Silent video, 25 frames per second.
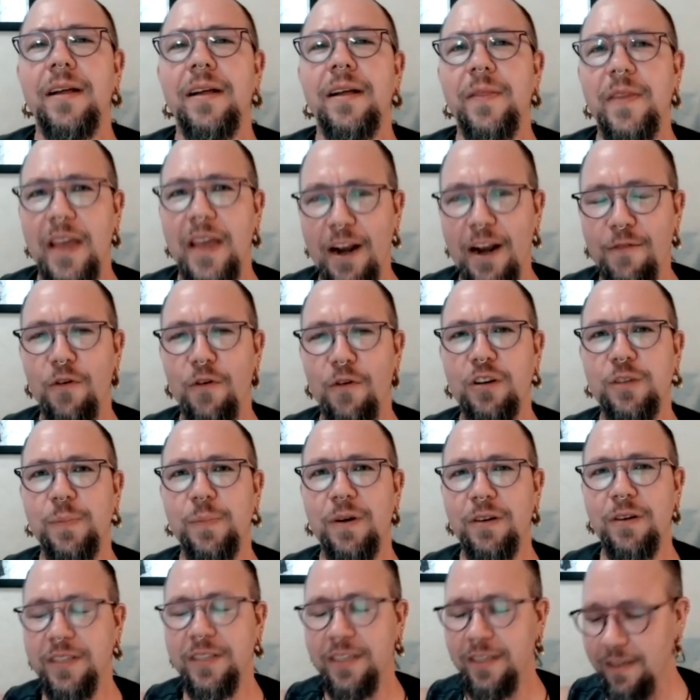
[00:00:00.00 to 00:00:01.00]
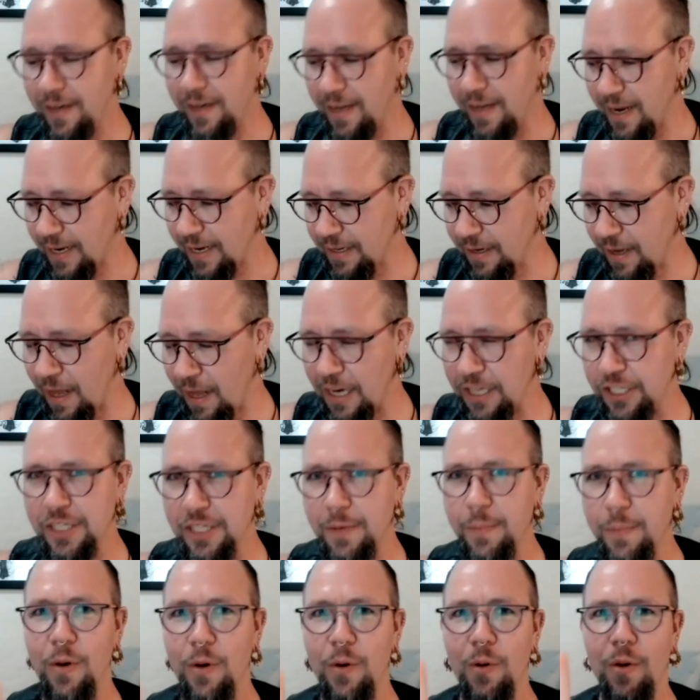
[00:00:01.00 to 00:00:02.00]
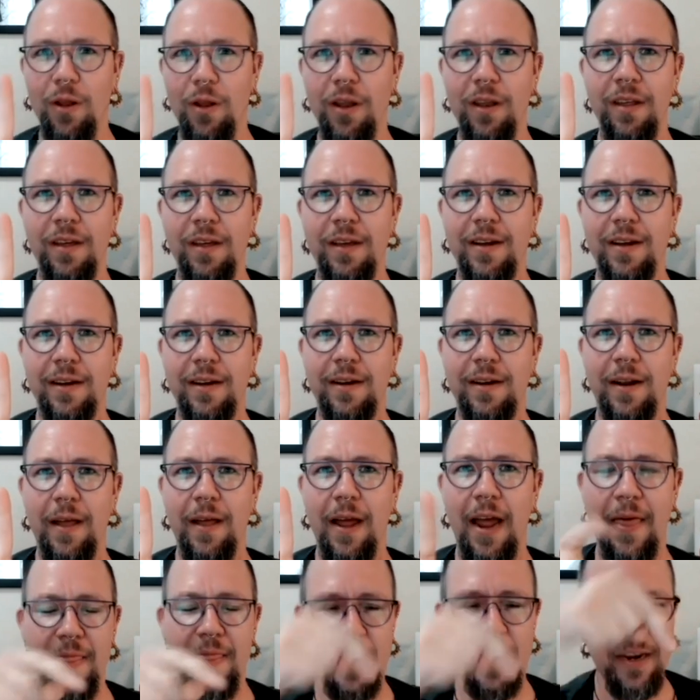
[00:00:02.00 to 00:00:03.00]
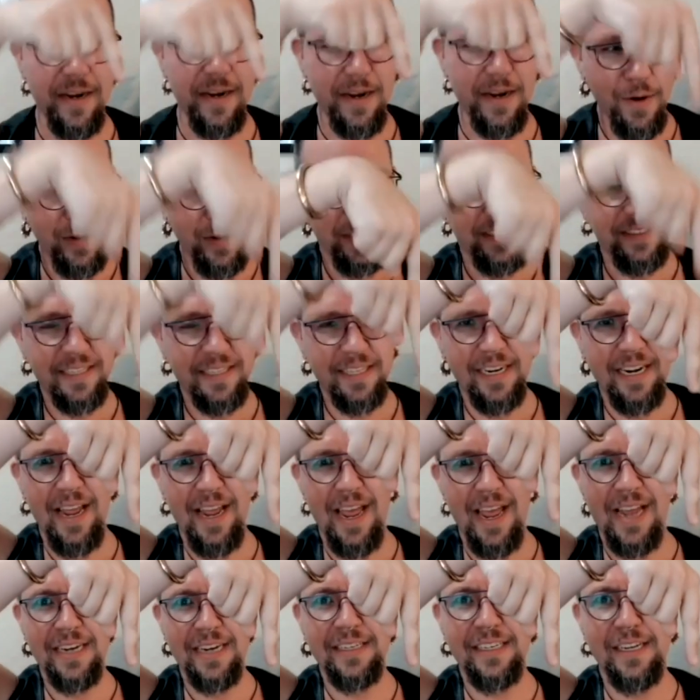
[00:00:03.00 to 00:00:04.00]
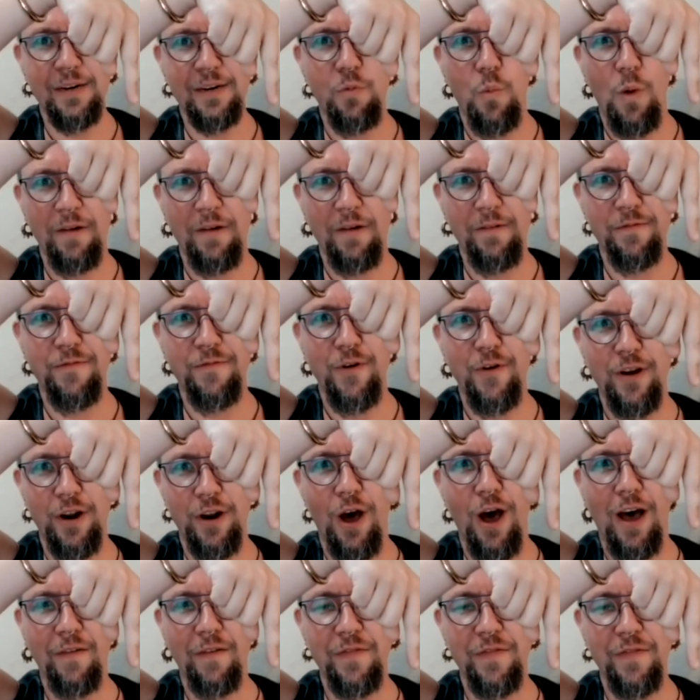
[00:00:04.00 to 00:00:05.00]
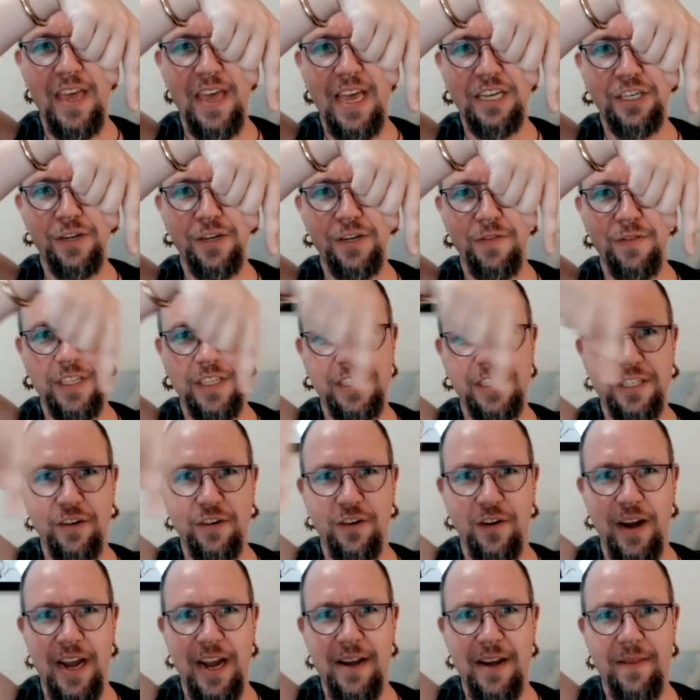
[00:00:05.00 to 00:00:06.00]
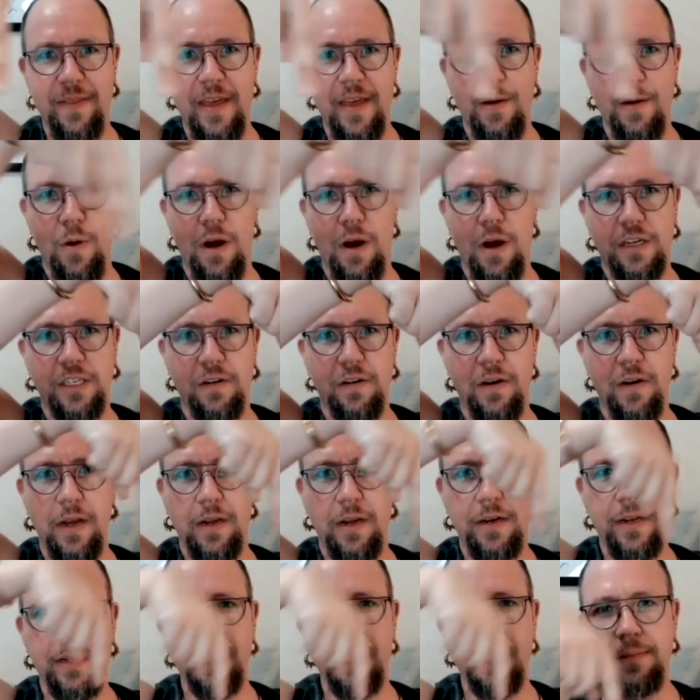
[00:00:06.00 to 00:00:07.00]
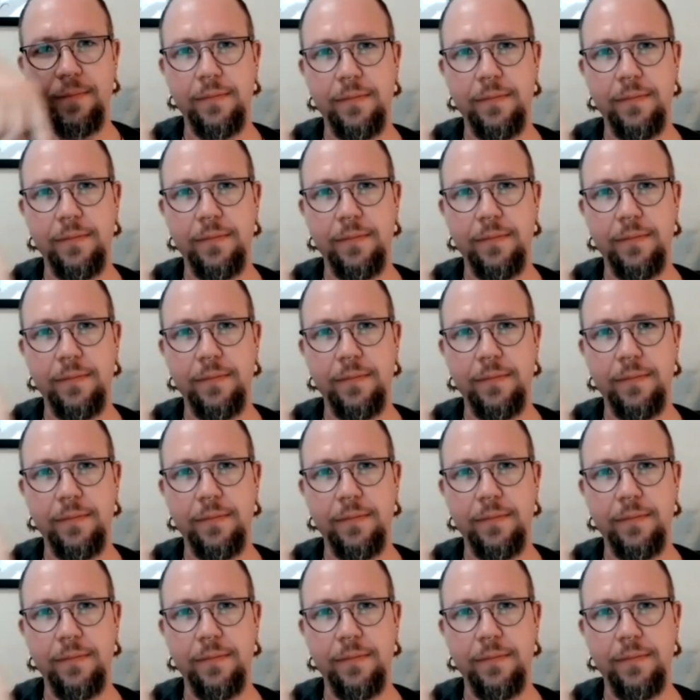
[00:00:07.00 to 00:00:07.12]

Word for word: The Air Force person acknowledged the pole and then noticed that it ended one foot off the edge of the screen. They walked around it.